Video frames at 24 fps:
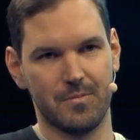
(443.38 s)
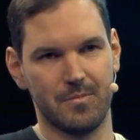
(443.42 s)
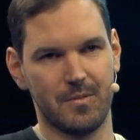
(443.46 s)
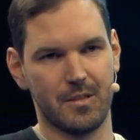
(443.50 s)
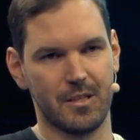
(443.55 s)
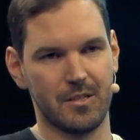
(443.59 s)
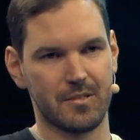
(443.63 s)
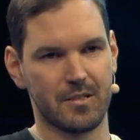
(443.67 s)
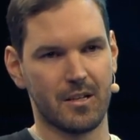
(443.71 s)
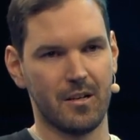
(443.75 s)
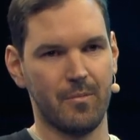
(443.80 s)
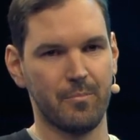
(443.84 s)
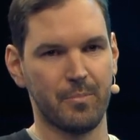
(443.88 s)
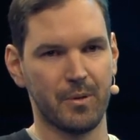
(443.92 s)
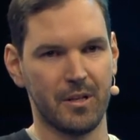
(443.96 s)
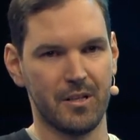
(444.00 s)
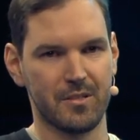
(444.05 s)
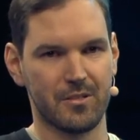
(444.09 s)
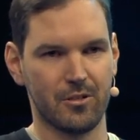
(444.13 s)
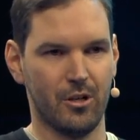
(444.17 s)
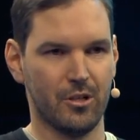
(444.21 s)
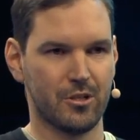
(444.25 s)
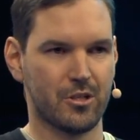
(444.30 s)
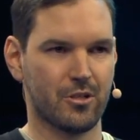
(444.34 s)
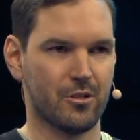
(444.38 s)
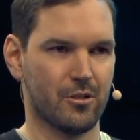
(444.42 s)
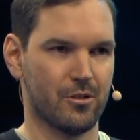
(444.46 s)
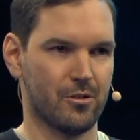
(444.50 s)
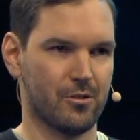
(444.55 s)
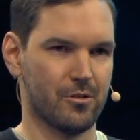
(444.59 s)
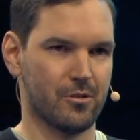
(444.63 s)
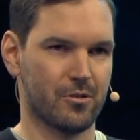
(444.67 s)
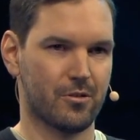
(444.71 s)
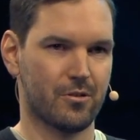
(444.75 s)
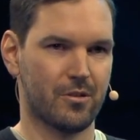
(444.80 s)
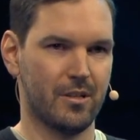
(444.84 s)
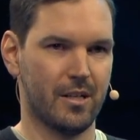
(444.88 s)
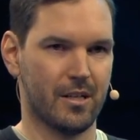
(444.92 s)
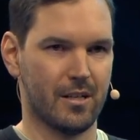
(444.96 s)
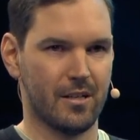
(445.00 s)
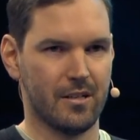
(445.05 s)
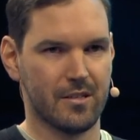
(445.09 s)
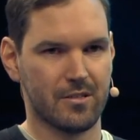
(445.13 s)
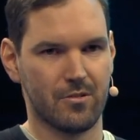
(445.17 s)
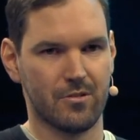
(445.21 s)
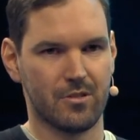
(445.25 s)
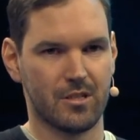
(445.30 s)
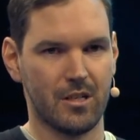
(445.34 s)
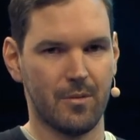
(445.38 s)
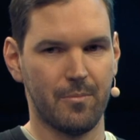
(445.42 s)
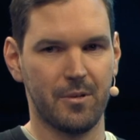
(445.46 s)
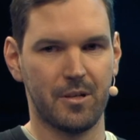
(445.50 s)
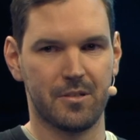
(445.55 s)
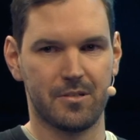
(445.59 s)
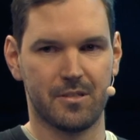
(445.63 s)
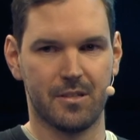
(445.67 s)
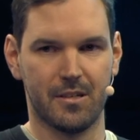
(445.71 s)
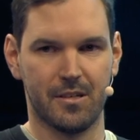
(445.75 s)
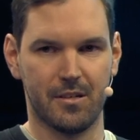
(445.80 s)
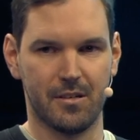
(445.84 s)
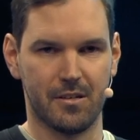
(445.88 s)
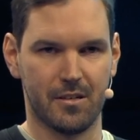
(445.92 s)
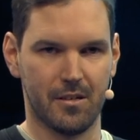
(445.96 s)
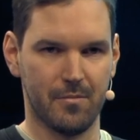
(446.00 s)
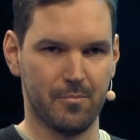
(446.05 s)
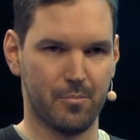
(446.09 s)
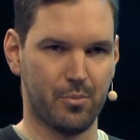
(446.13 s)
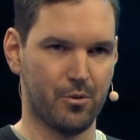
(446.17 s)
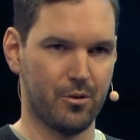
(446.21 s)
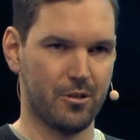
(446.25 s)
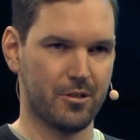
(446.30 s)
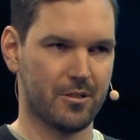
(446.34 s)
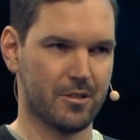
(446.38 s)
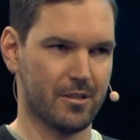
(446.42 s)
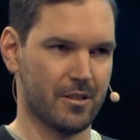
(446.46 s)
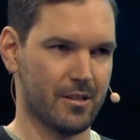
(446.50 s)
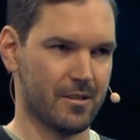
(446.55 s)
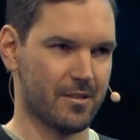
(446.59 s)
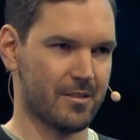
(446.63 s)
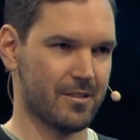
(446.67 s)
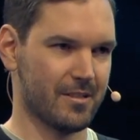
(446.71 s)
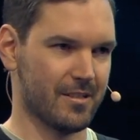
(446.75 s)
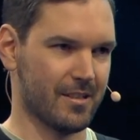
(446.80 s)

these companies also, at least to some extent, imported.